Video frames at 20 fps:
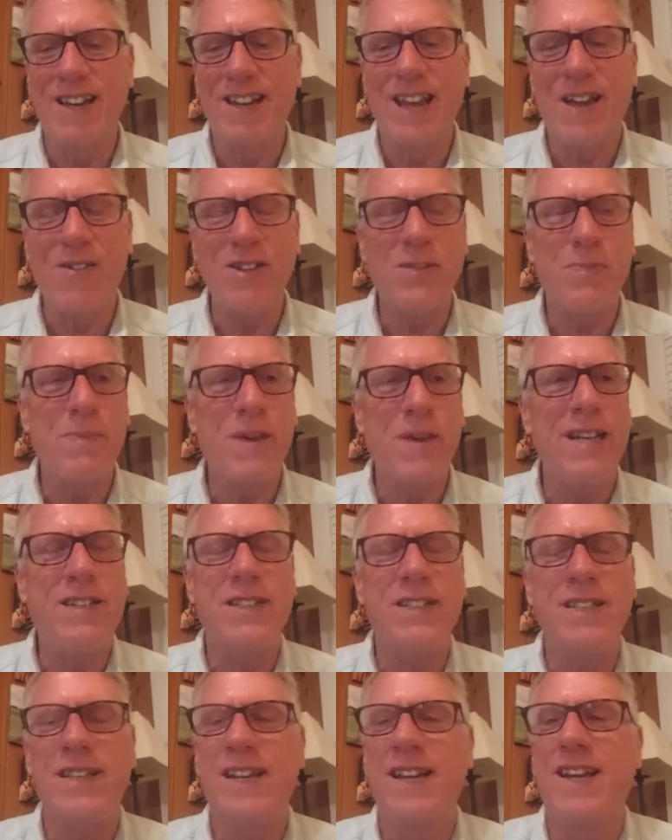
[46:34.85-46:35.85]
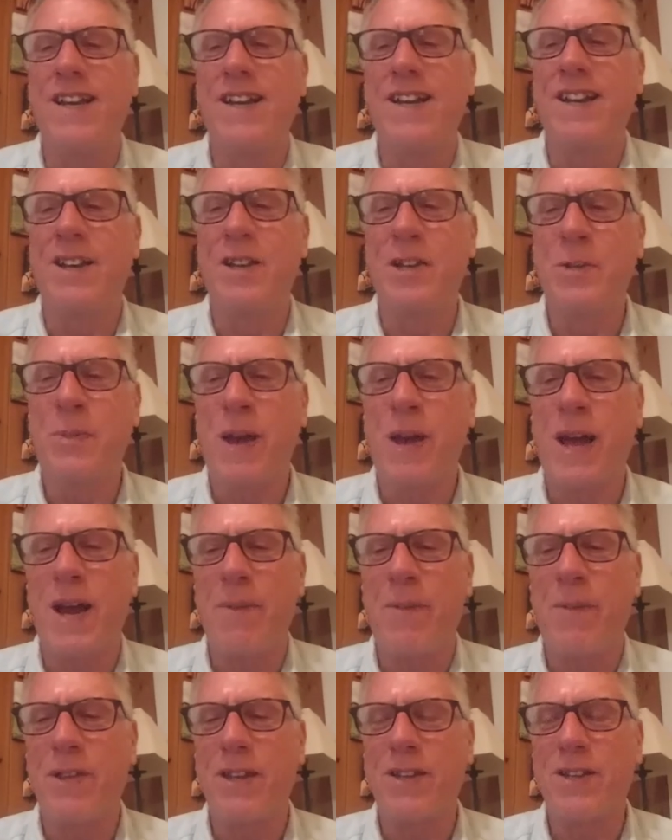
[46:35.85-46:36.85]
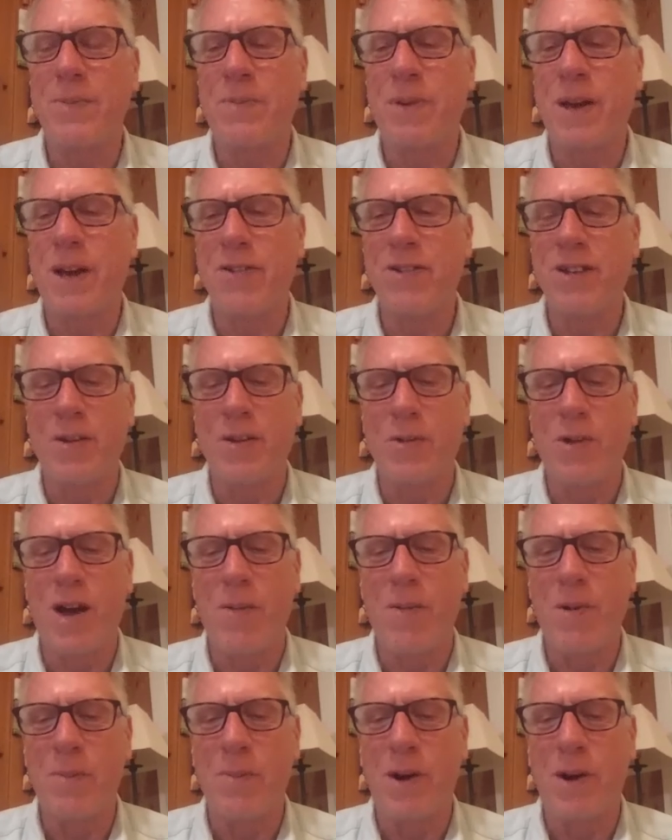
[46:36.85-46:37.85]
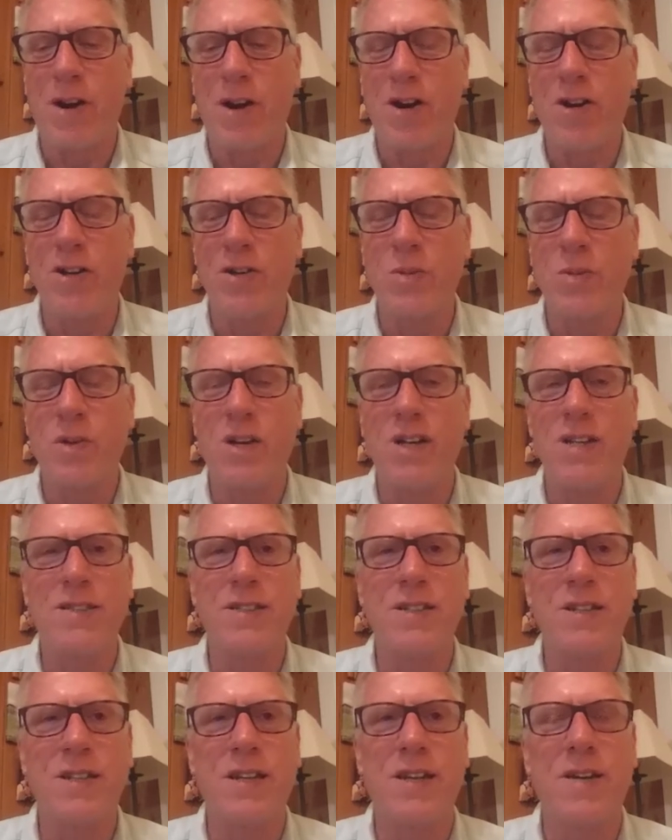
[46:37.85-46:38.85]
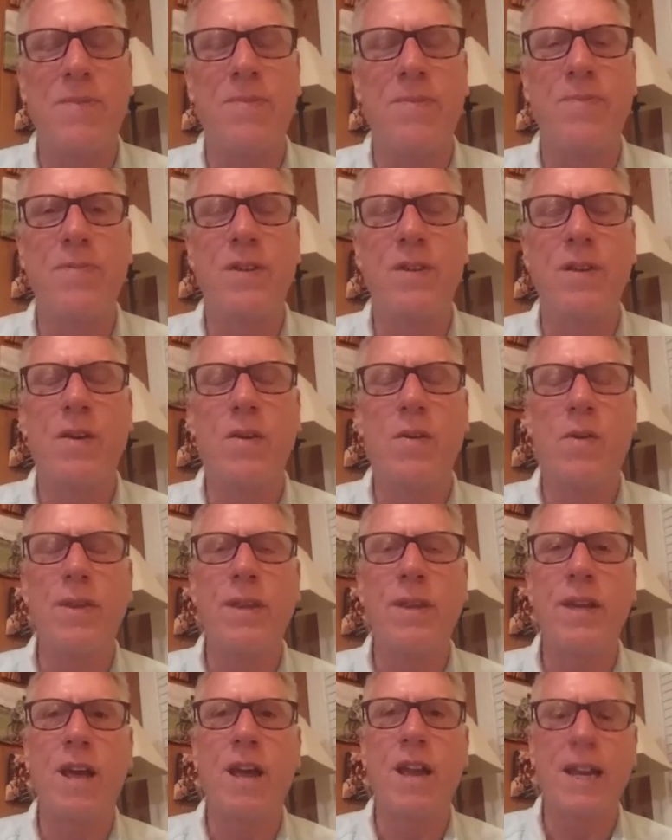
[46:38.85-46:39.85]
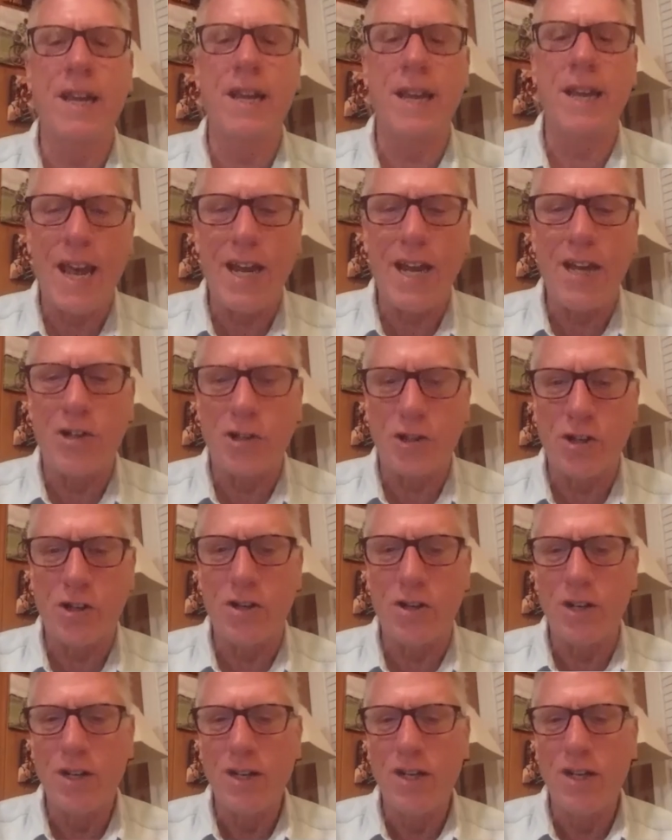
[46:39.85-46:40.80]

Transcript: that was mentioned in a newspaper that supposedly Robert Burns was uh, what they call a gauger,